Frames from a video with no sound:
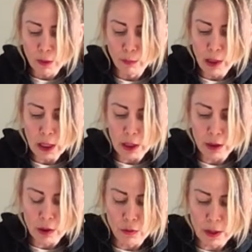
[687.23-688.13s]
made
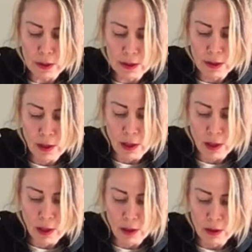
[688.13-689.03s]
in
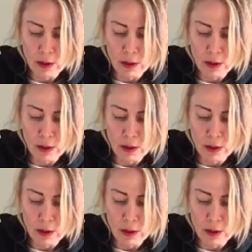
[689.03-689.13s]
USA.